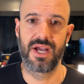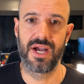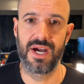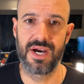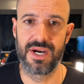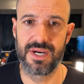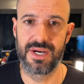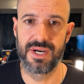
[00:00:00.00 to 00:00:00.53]

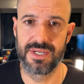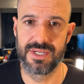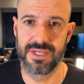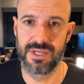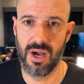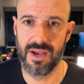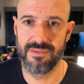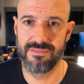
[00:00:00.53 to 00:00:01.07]

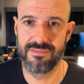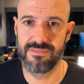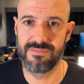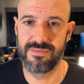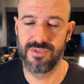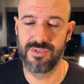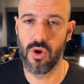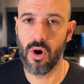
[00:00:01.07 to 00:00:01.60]
I've
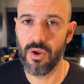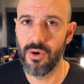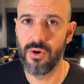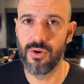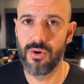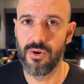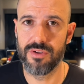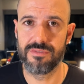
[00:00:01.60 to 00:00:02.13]
not
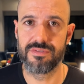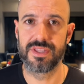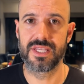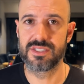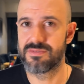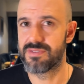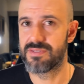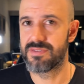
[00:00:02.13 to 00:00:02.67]
heard of
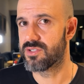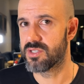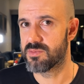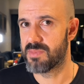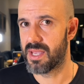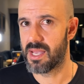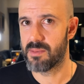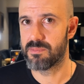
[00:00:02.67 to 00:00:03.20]
these features
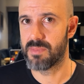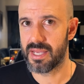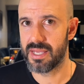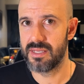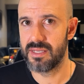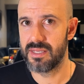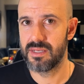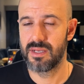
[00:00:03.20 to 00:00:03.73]
being
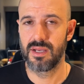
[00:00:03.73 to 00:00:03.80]
buggy.